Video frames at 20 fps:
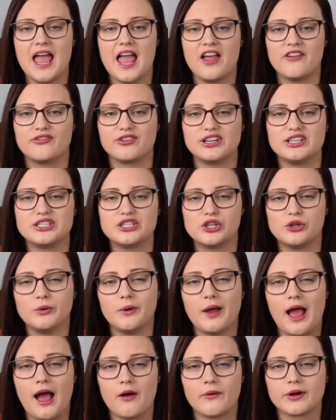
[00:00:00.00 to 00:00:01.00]
every
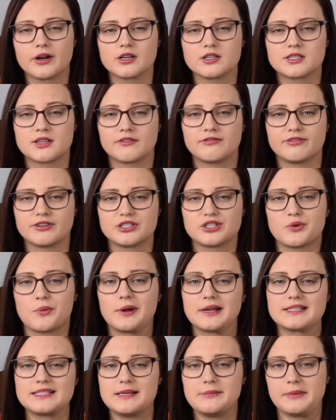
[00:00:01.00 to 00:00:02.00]
2 hours for
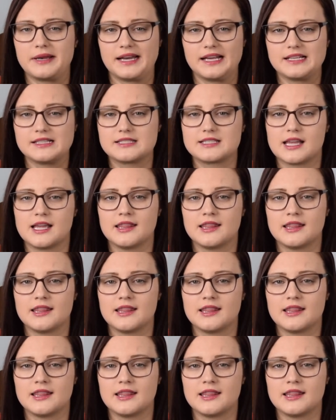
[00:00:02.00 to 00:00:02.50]
20 minutes,